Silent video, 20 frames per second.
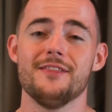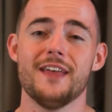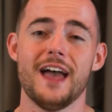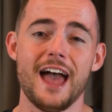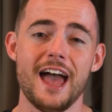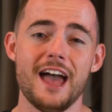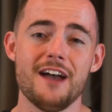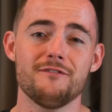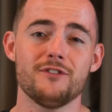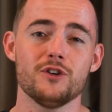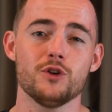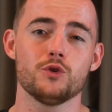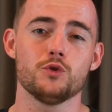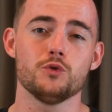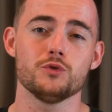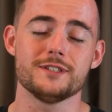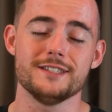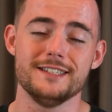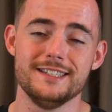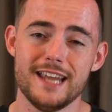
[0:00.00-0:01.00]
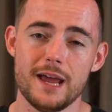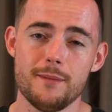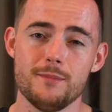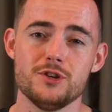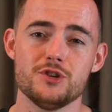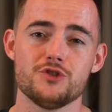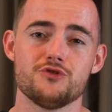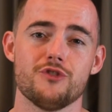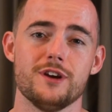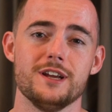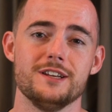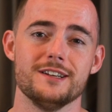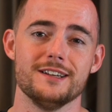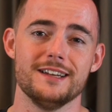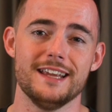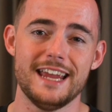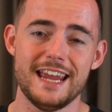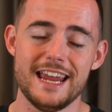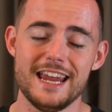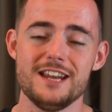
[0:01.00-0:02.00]
the hair follicles
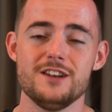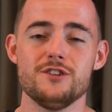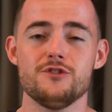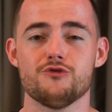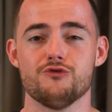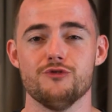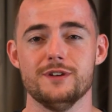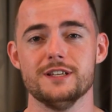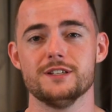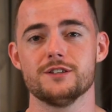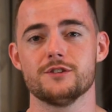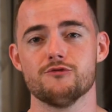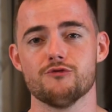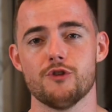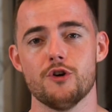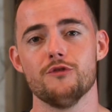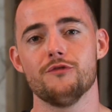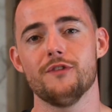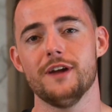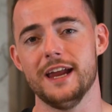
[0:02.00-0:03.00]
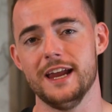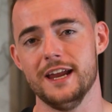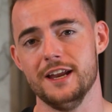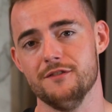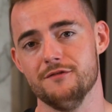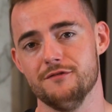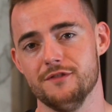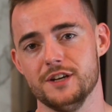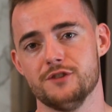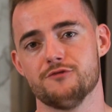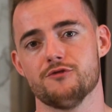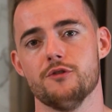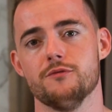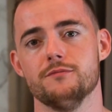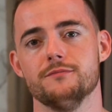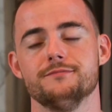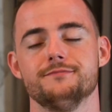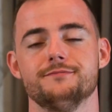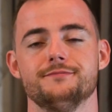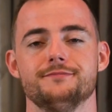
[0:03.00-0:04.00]
demonstrated increased growth in
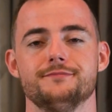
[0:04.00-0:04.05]
vitro.